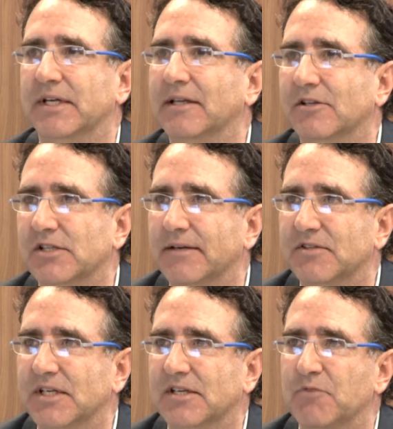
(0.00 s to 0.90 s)
state
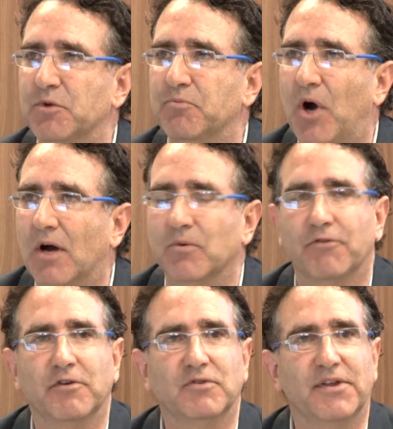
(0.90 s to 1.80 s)
legislative seats can be bought
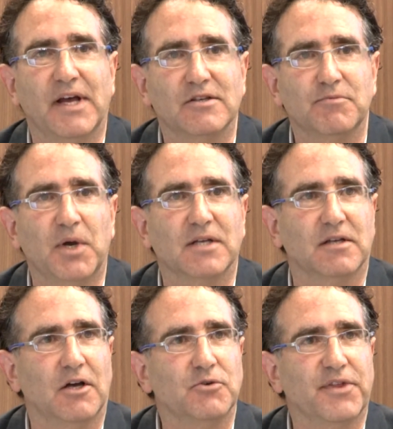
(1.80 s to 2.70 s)
with $50,000,
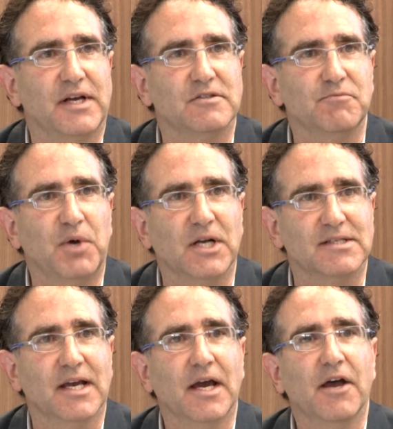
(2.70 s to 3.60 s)

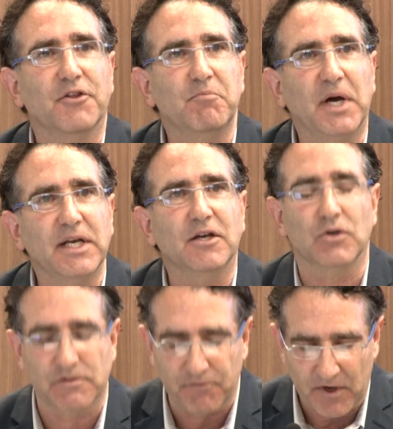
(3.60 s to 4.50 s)
$100,000. The money
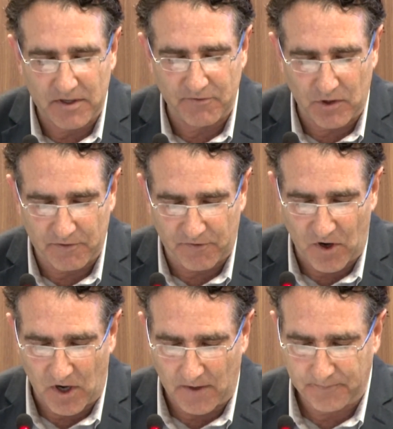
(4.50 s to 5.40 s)
goes very, very far.